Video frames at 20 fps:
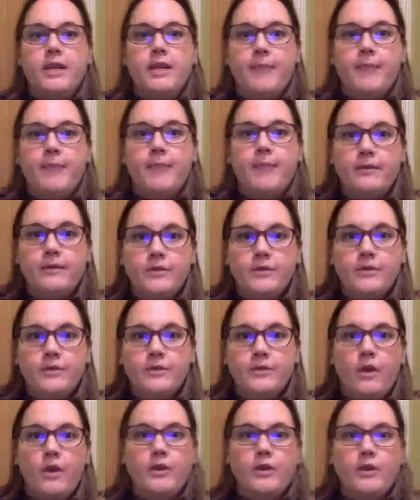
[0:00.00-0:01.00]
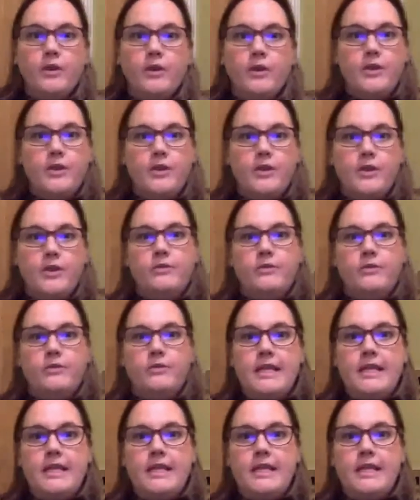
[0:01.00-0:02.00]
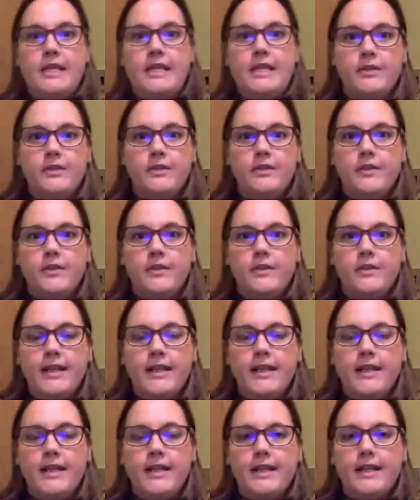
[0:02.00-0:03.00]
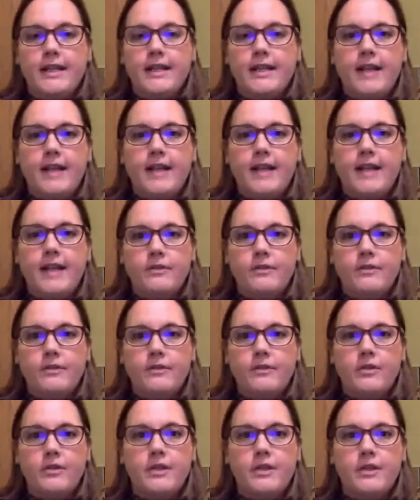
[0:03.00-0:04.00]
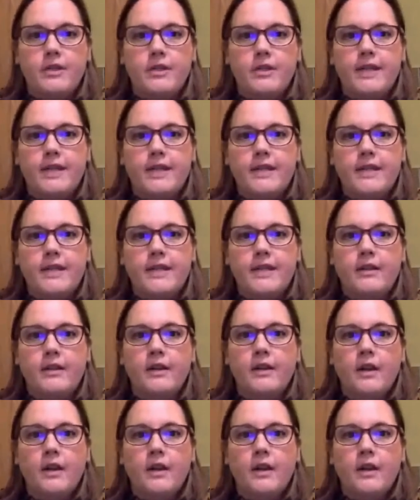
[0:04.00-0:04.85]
about artificial intelligence, analytics, and alternative data?